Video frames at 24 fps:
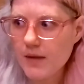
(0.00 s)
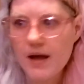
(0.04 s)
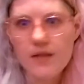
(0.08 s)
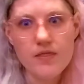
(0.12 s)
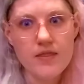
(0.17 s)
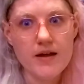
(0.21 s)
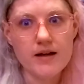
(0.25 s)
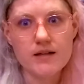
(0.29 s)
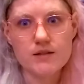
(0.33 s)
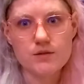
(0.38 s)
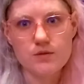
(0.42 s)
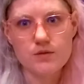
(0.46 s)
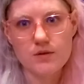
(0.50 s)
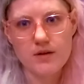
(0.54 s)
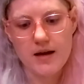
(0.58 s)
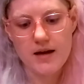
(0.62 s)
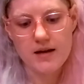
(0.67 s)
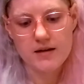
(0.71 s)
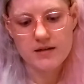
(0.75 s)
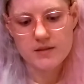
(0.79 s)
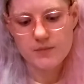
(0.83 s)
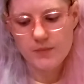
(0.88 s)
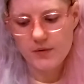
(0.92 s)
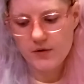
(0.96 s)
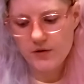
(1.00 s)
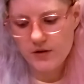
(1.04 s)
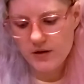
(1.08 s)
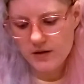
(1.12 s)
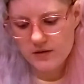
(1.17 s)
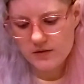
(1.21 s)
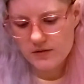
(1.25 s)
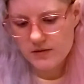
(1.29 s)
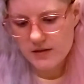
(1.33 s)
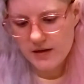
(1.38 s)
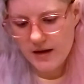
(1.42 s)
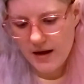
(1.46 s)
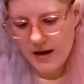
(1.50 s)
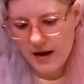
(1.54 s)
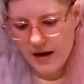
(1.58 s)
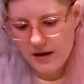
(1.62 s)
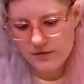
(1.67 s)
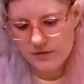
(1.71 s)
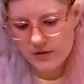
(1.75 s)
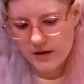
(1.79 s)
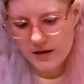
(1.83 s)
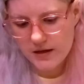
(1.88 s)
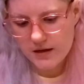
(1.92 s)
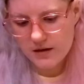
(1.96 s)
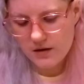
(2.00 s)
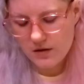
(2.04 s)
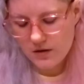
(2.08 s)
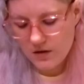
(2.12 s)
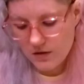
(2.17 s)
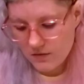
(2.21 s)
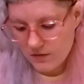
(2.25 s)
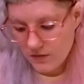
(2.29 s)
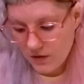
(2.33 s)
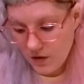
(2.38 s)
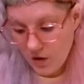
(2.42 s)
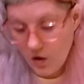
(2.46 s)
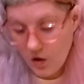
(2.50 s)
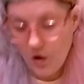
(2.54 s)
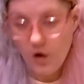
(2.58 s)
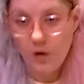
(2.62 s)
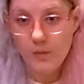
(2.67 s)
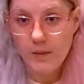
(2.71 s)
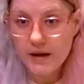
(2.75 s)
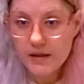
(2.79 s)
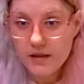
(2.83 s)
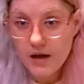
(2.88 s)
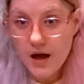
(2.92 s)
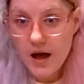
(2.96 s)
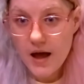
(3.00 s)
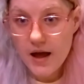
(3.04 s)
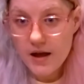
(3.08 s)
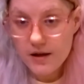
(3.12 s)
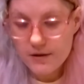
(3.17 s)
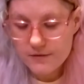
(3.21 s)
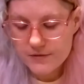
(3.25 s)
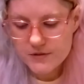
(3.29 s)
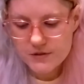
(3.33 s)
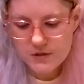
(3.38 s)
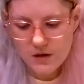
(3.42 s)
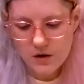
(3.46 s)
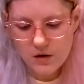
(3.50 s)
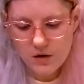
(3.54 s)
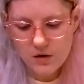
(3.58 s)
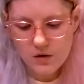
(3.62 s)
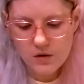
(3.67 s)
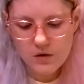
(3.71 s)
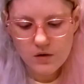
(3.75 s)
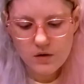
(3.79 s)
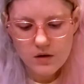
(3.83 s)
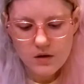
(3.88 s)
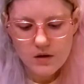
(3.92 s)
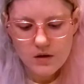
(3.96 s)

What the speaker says: and that's what I experience and have like all my life. So